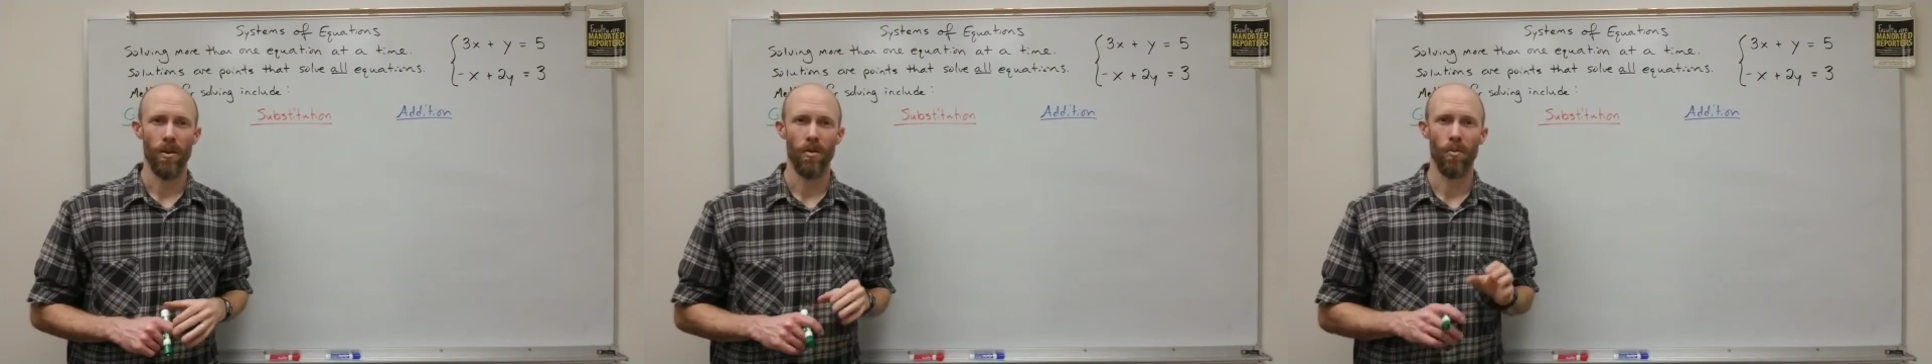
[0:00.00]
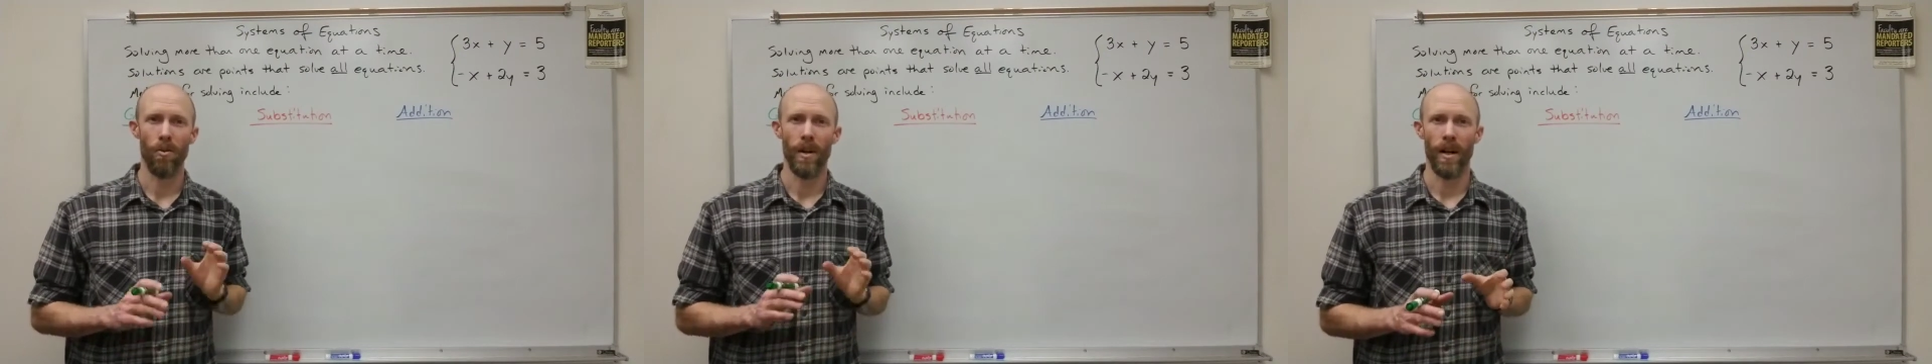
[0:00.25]

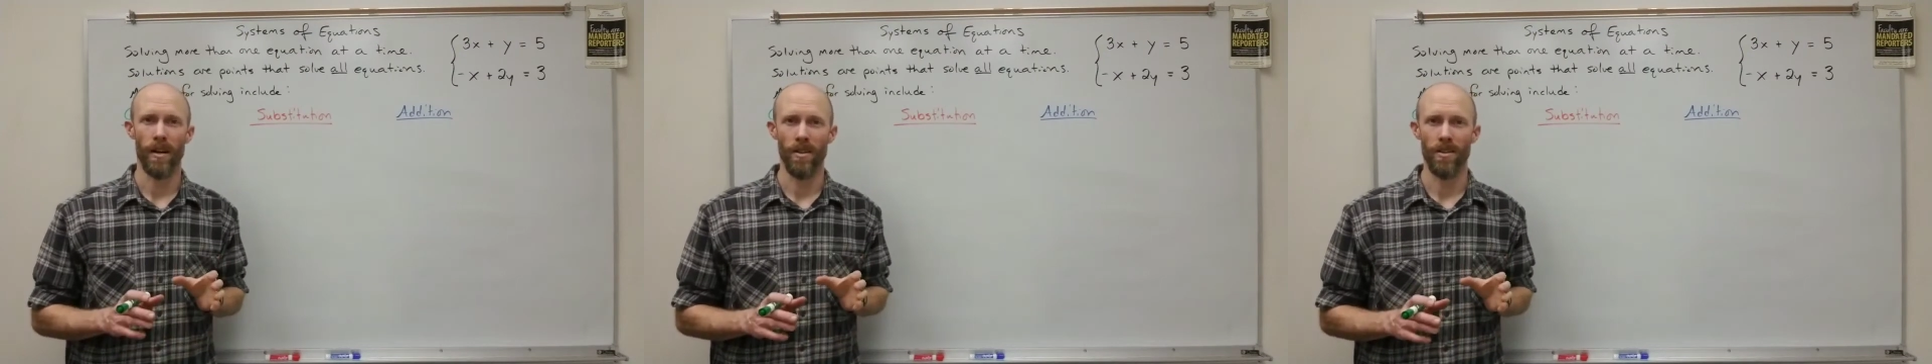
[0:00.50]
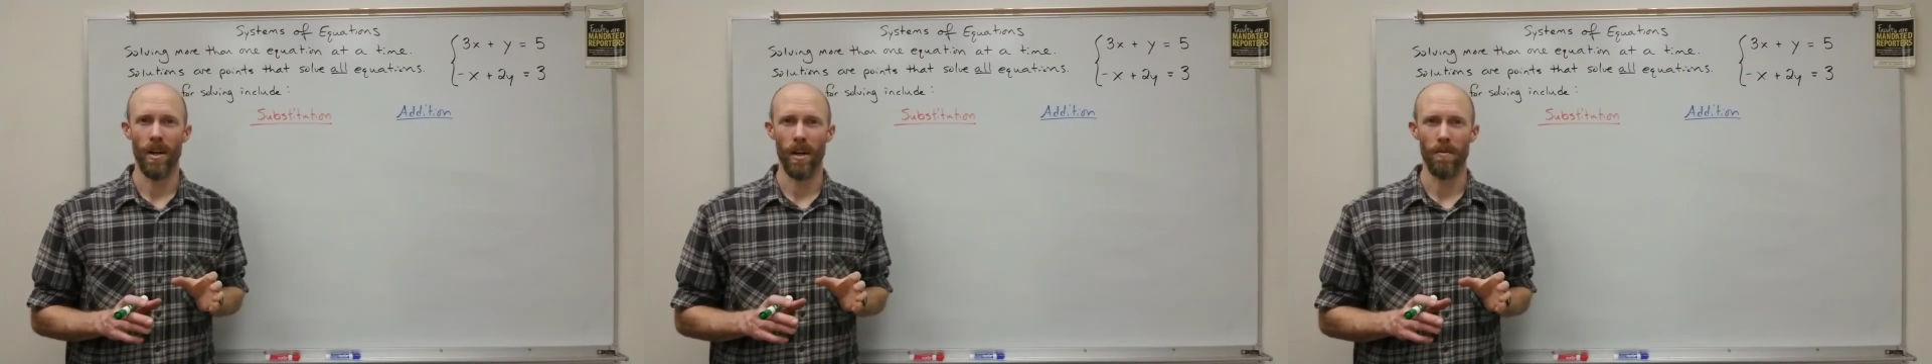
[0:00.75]
We're not going to
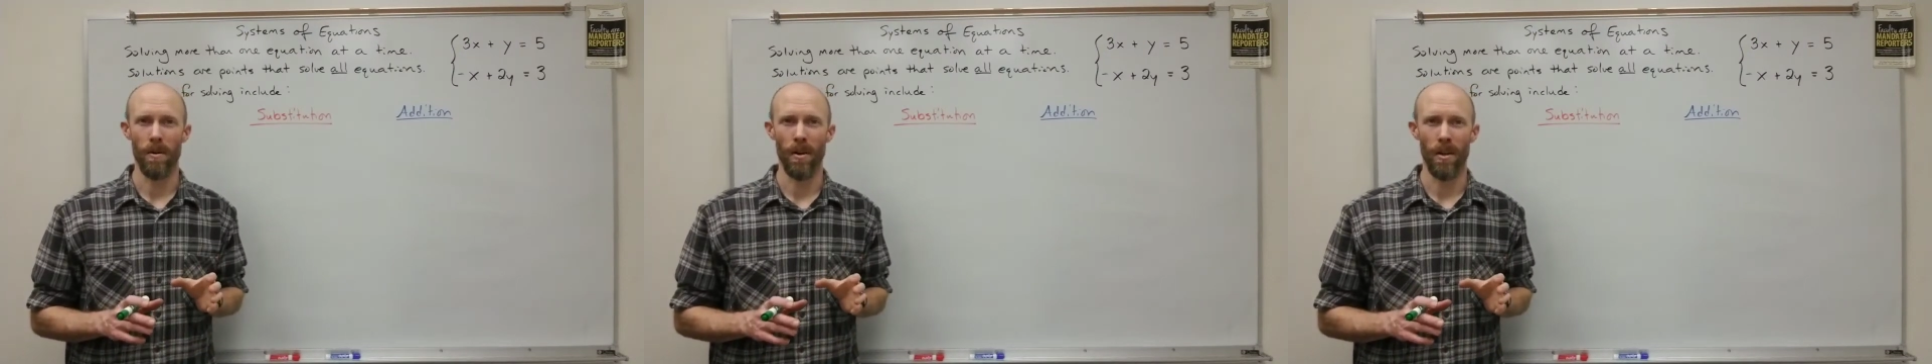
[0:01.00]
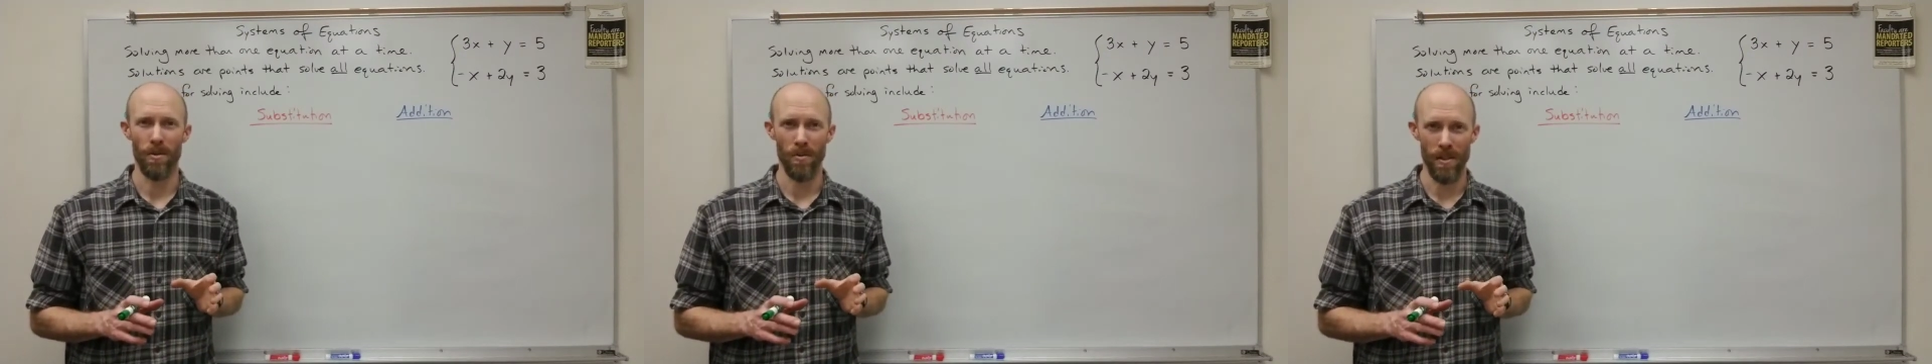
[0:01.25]
talk about
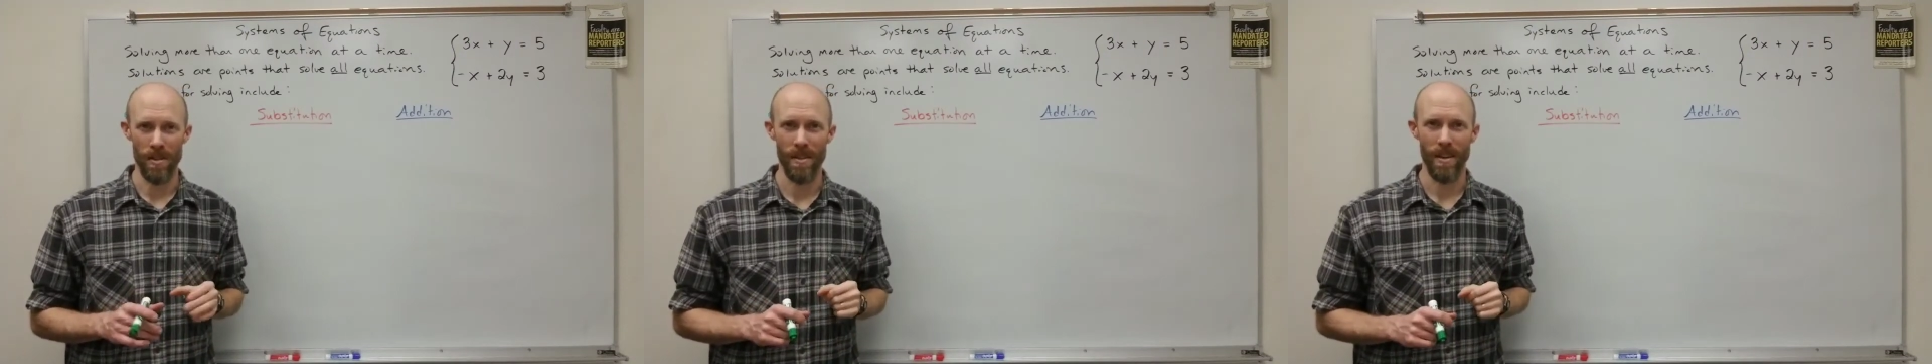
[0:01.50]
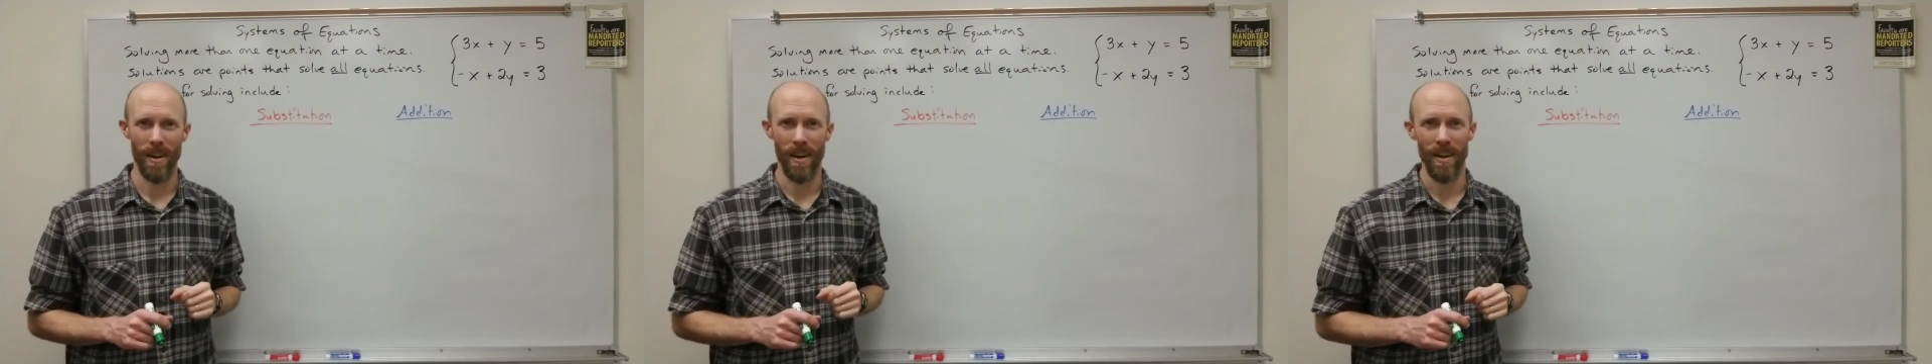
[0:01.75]
other ones.
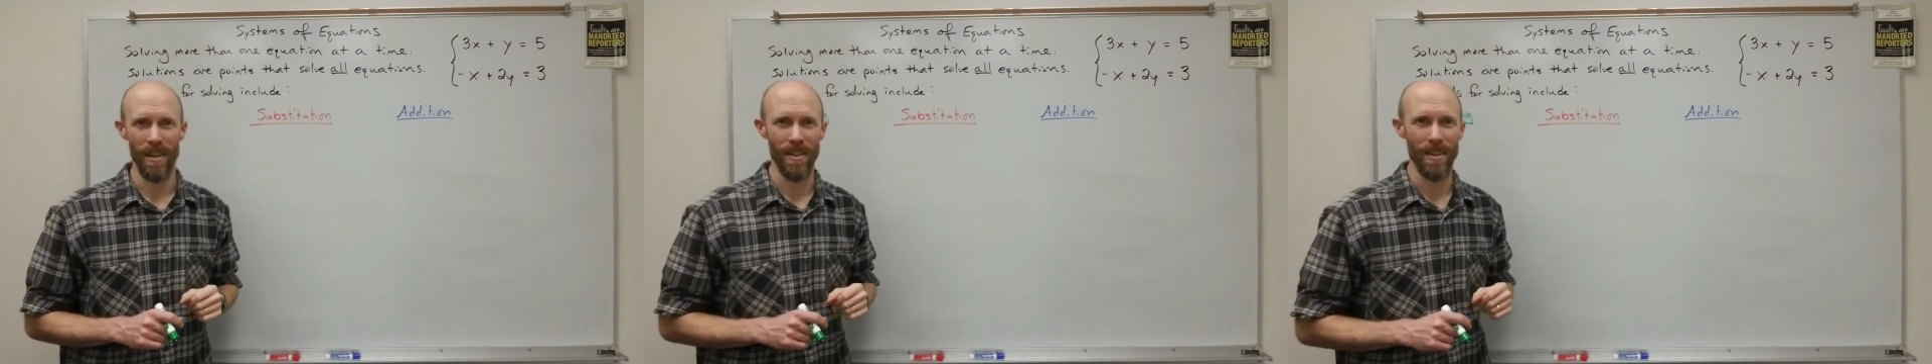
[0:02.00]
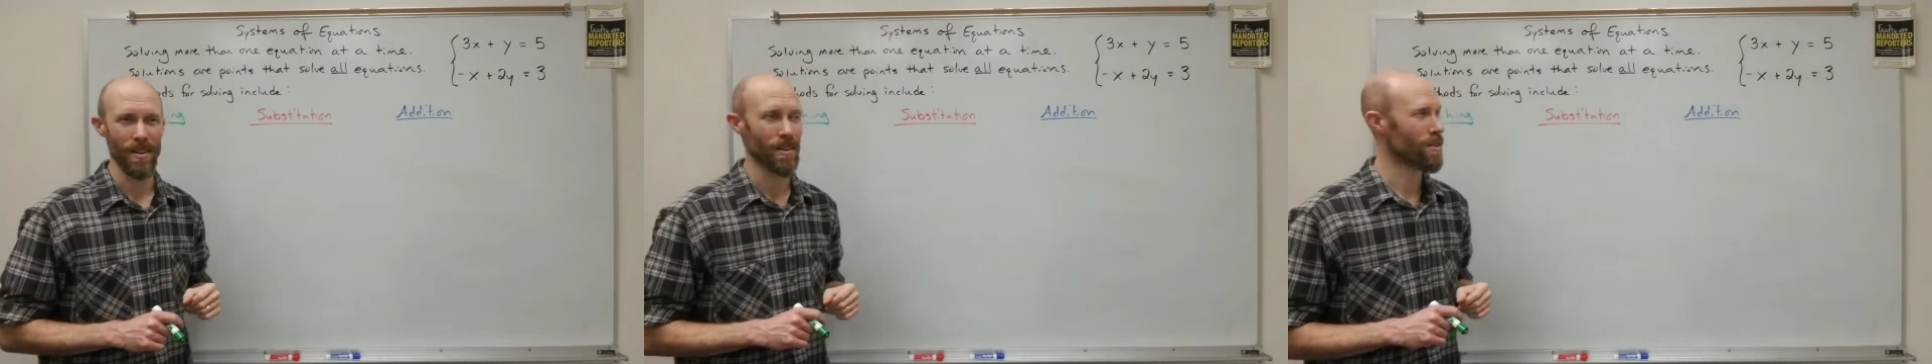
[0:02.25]

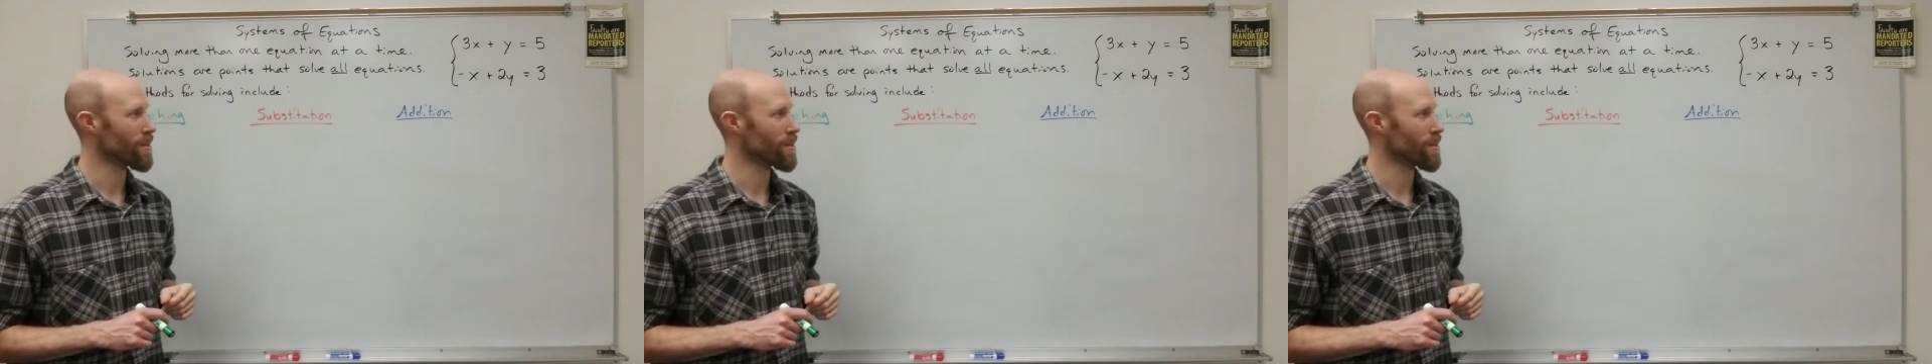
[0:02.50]
There are